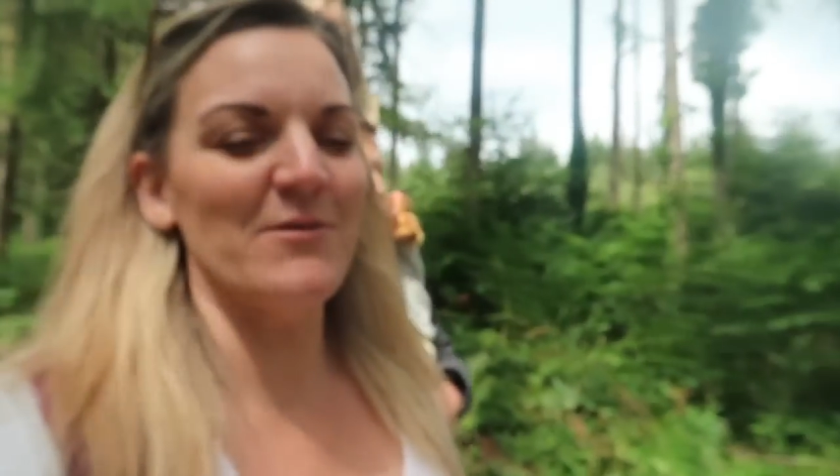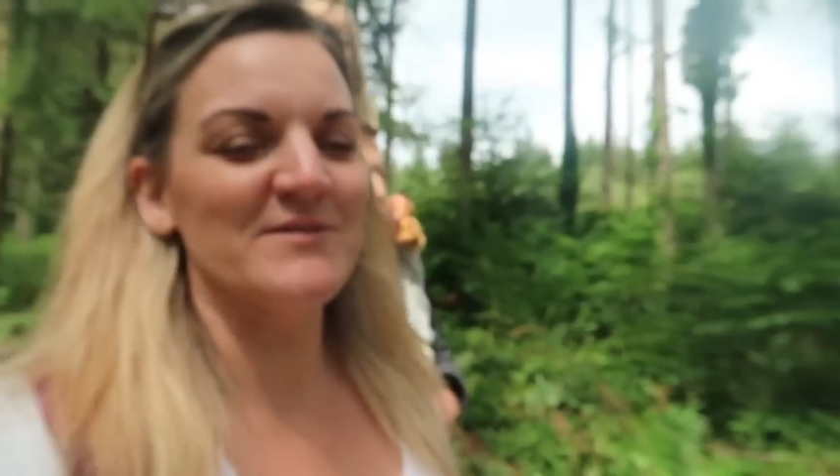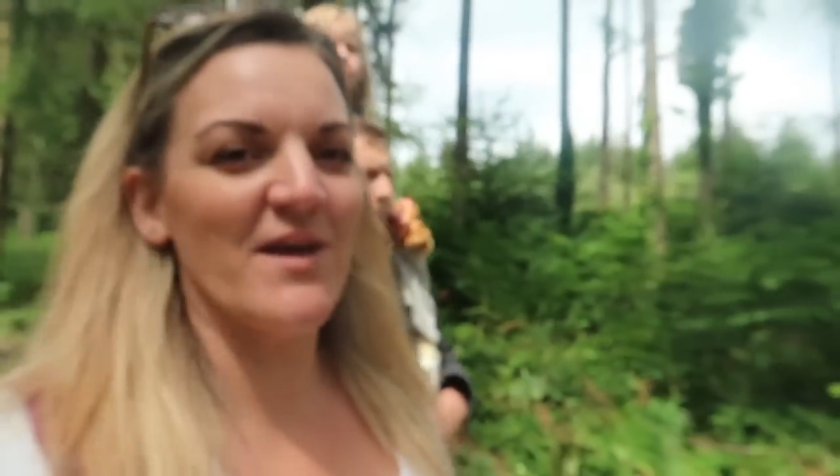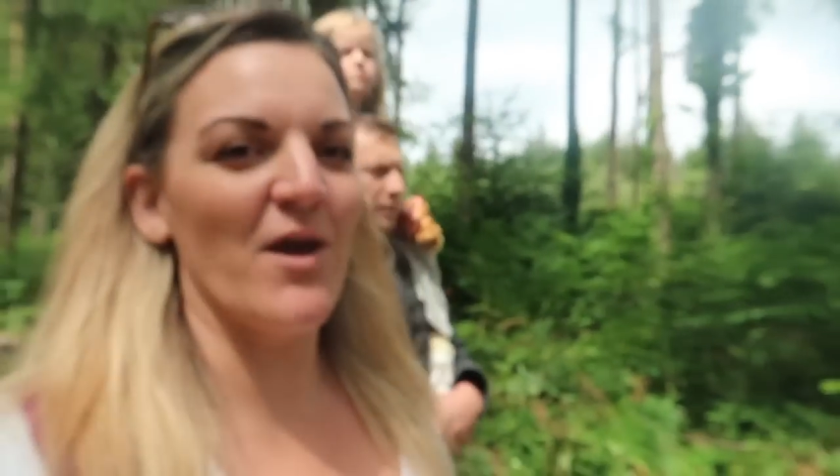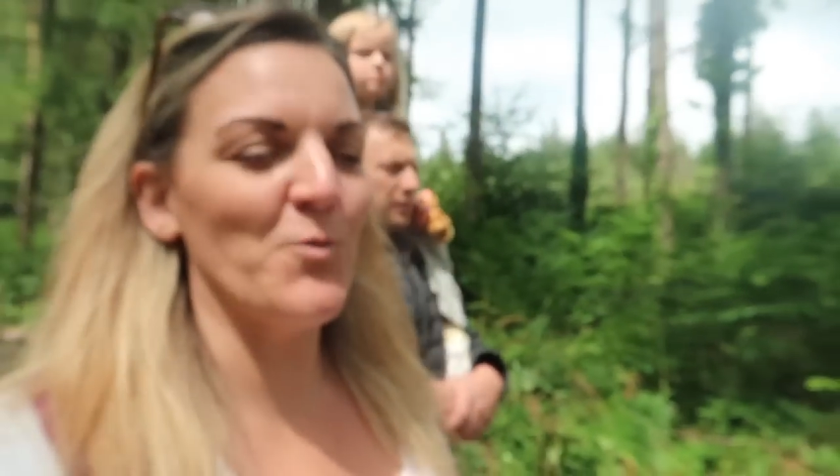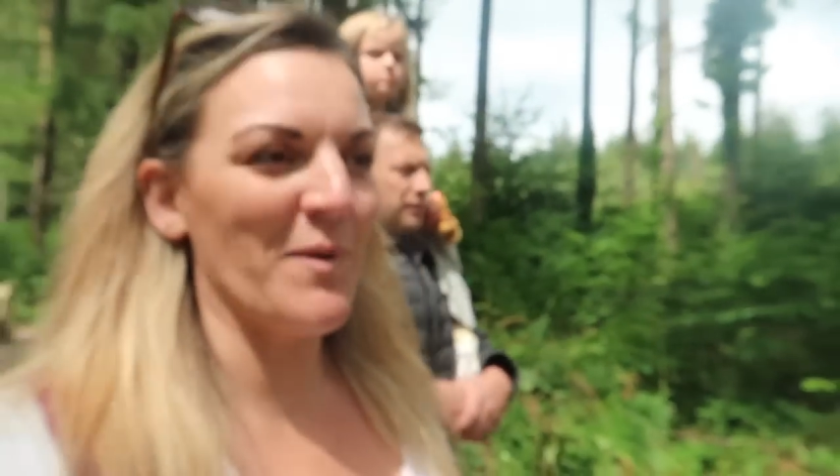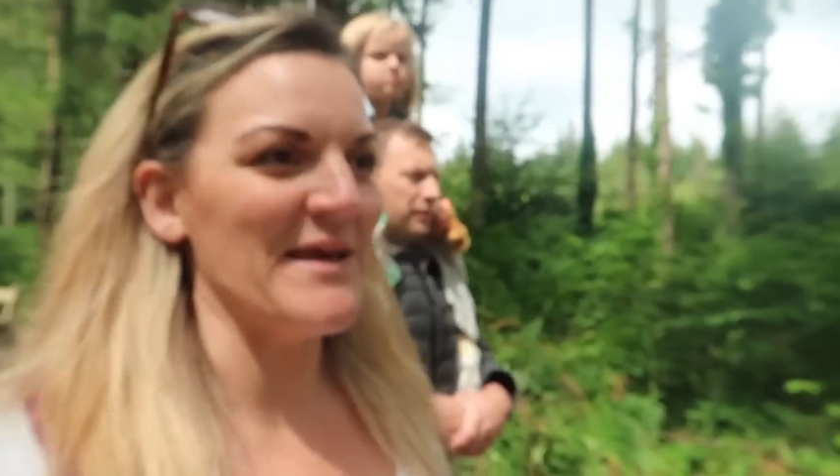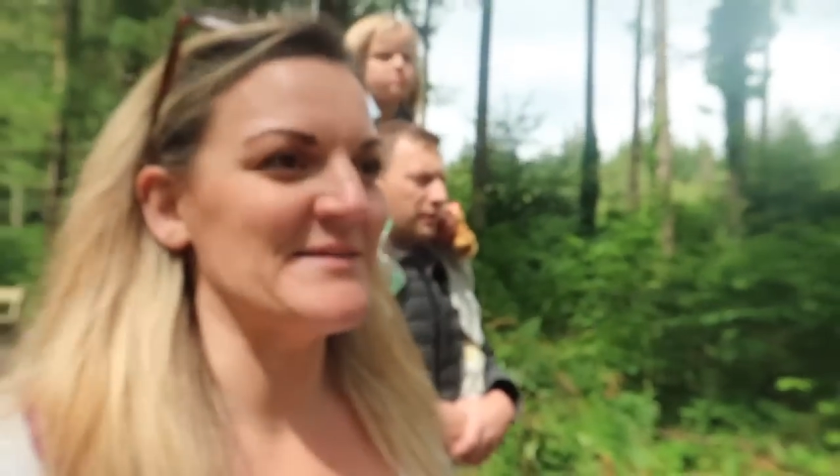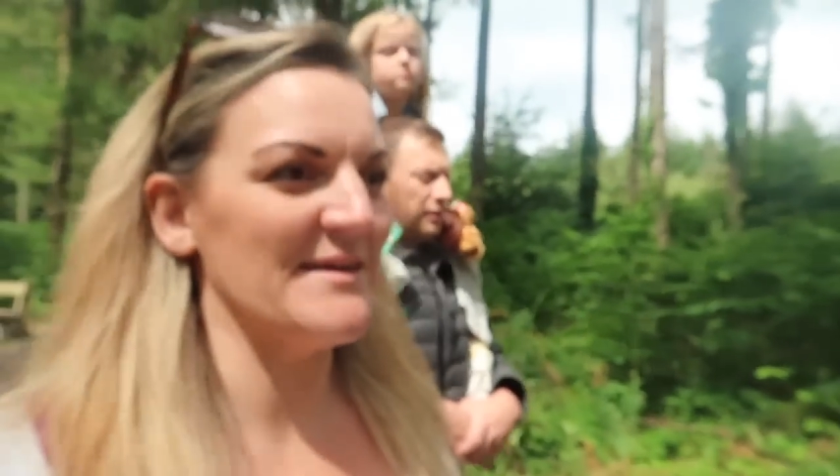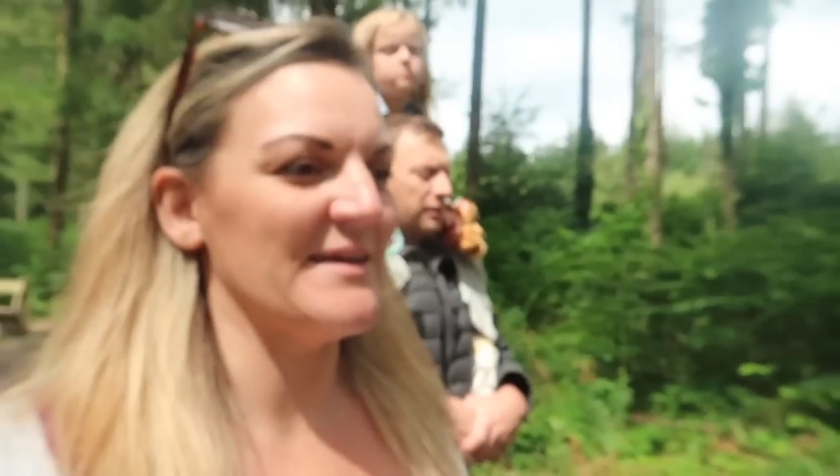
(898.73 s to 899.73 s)
else go
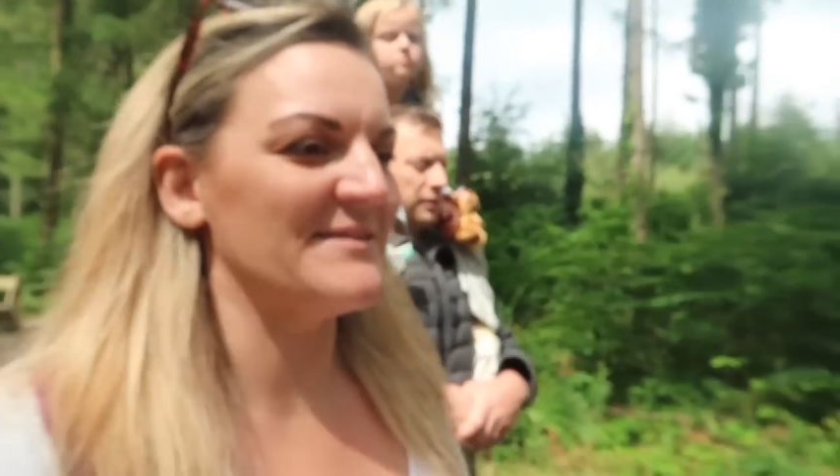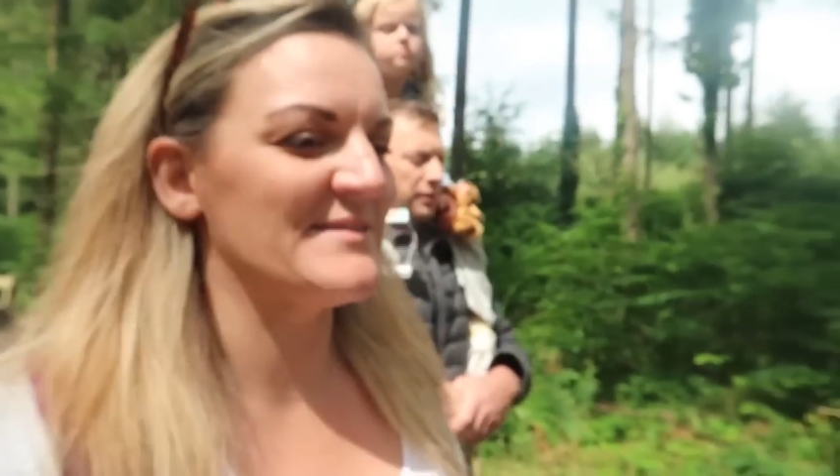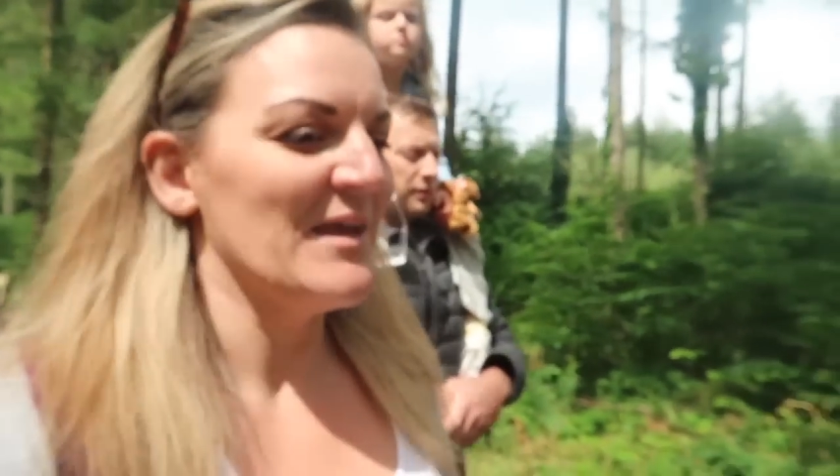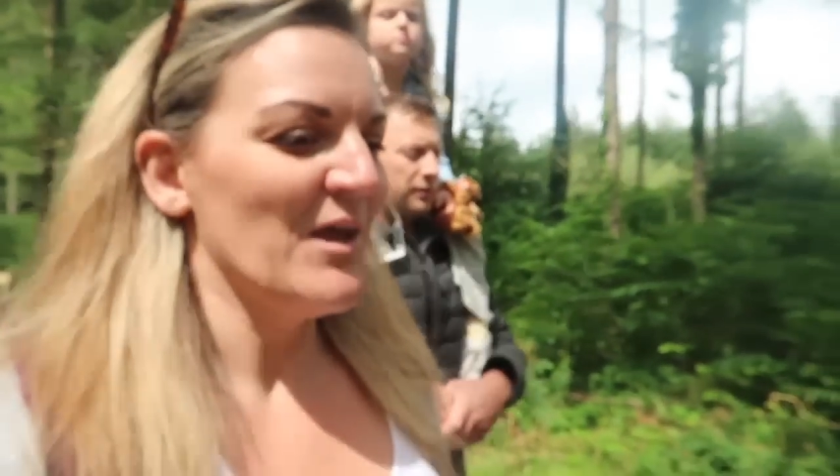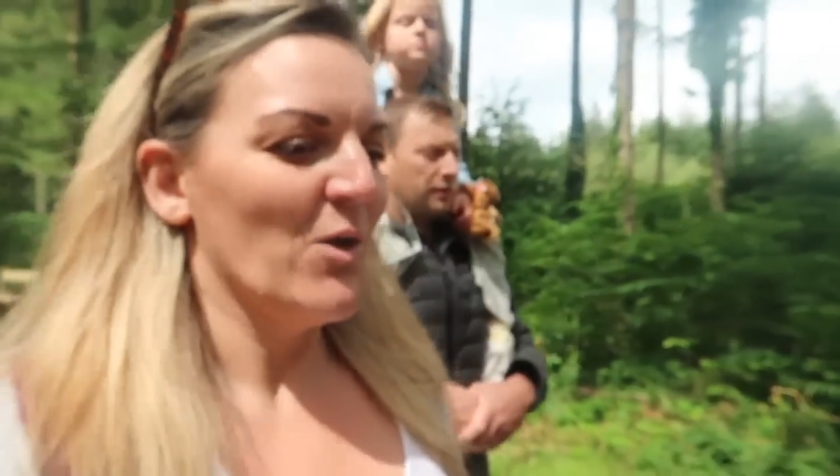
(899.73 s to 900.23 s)
places